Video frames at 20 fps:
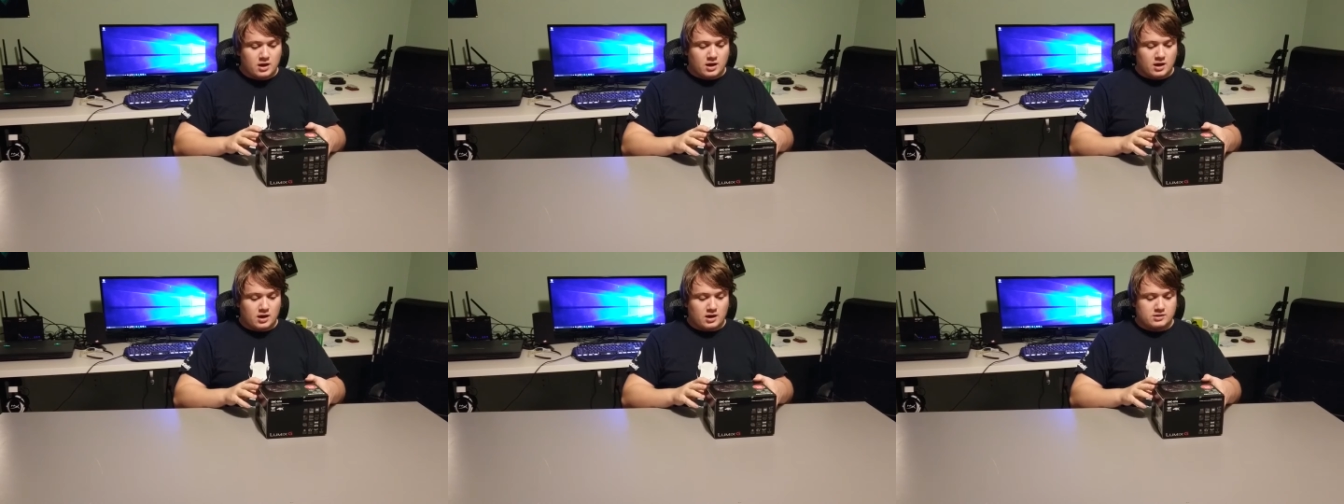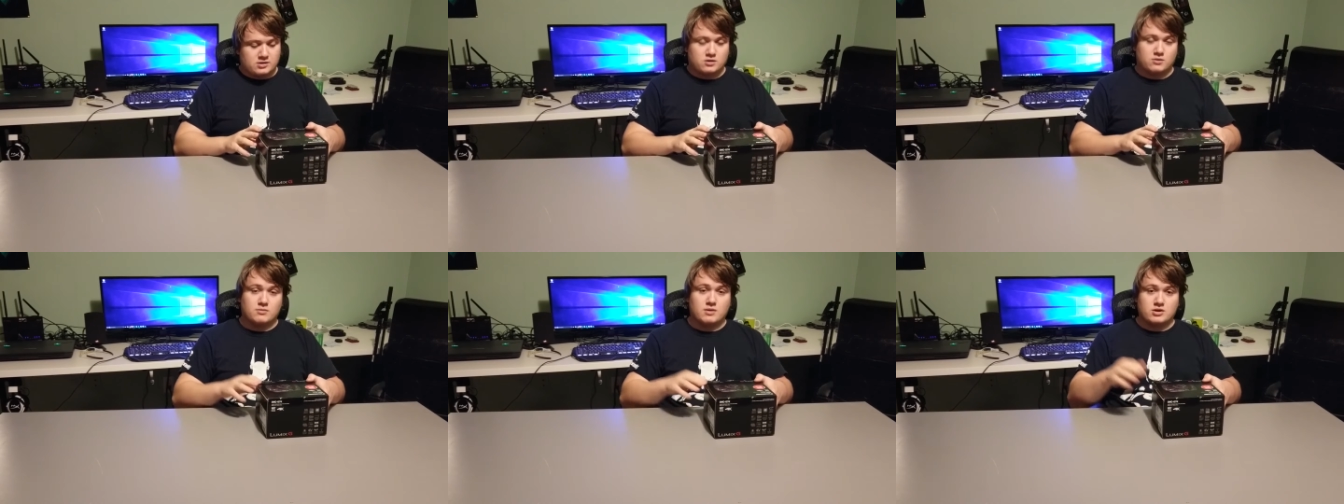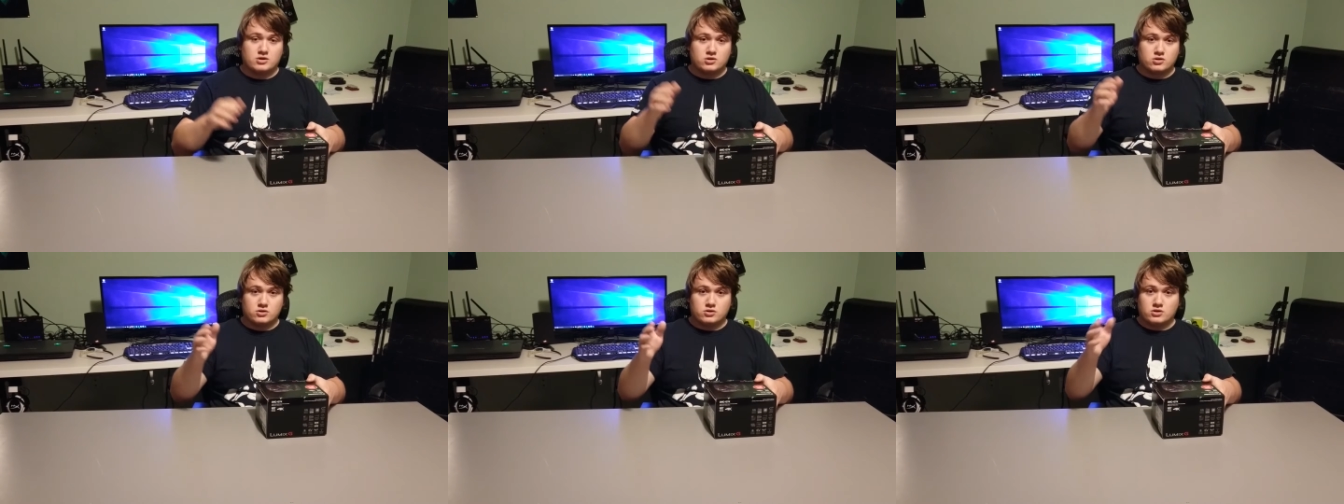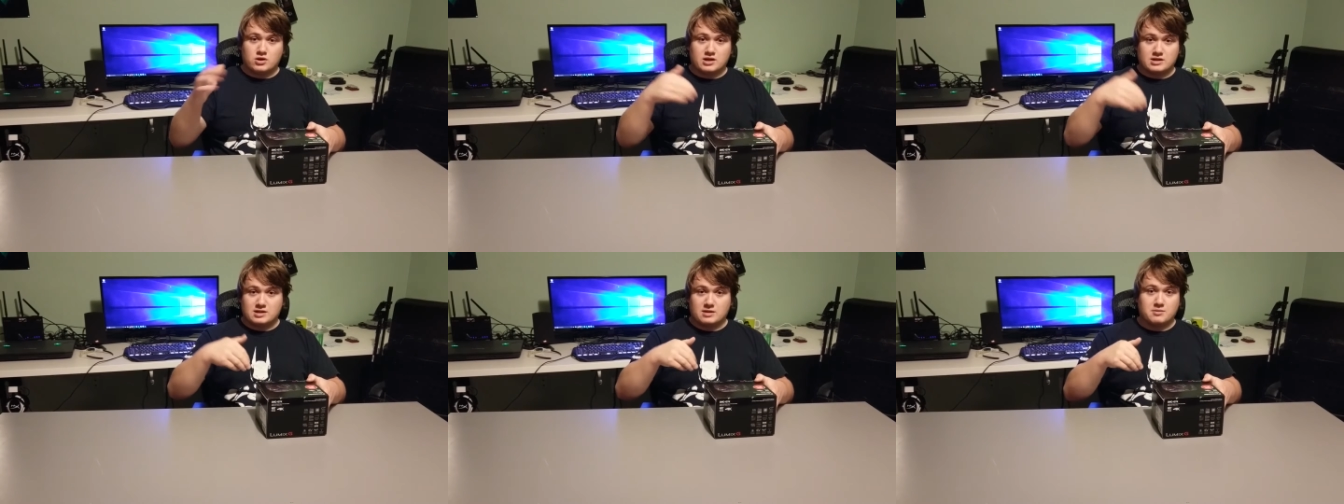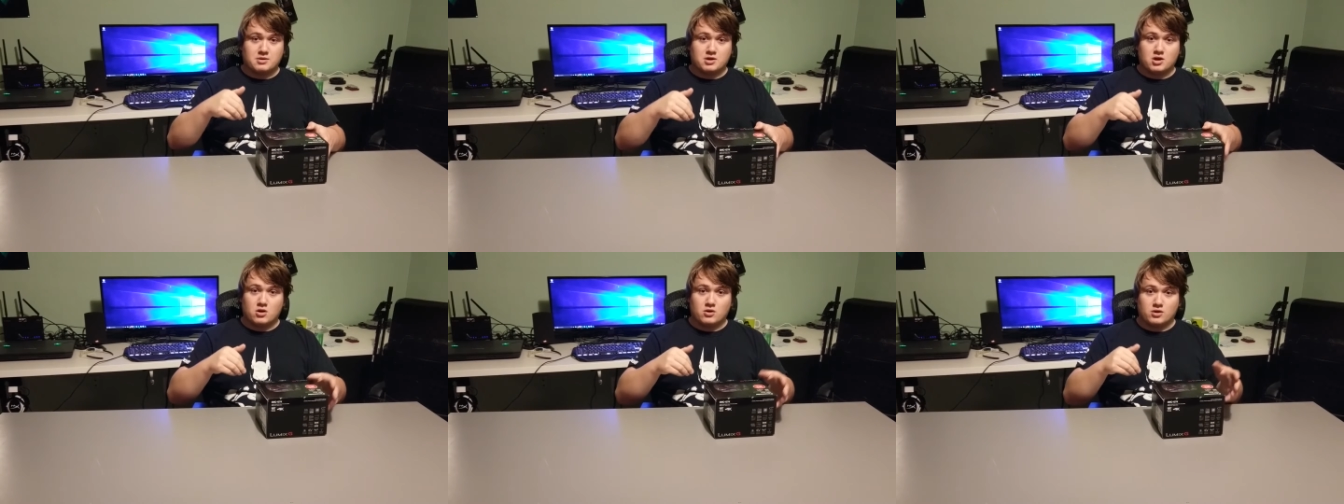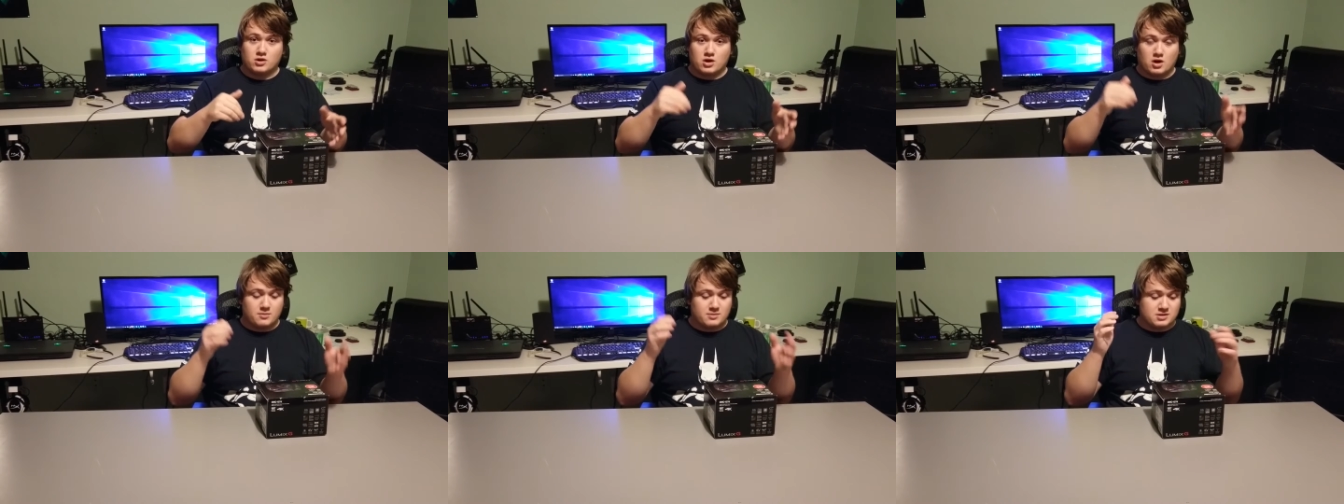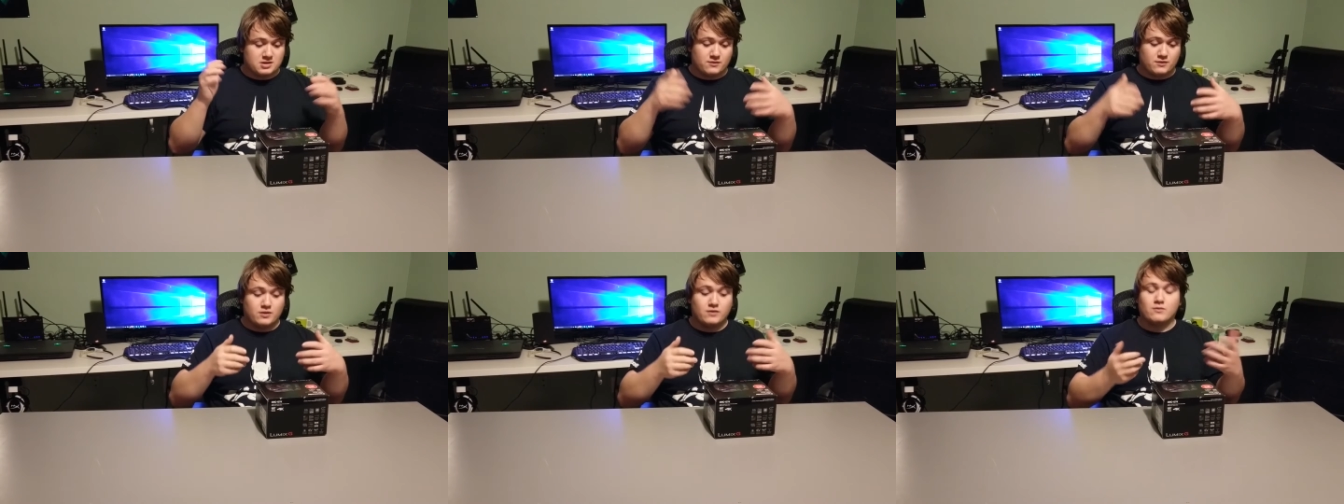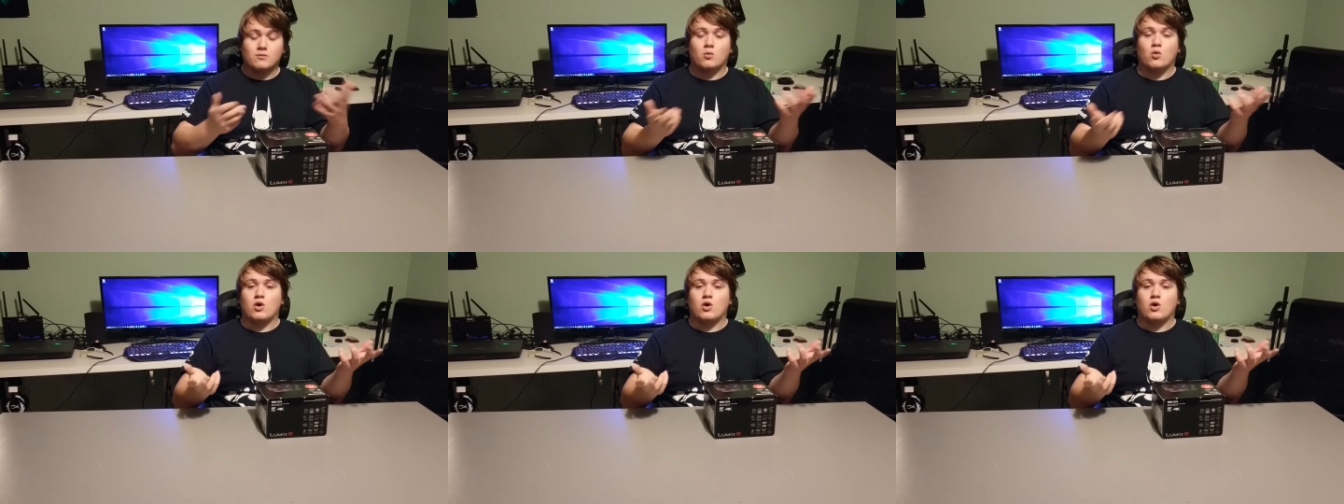uh, so make sure you guys let me know in the comments if you even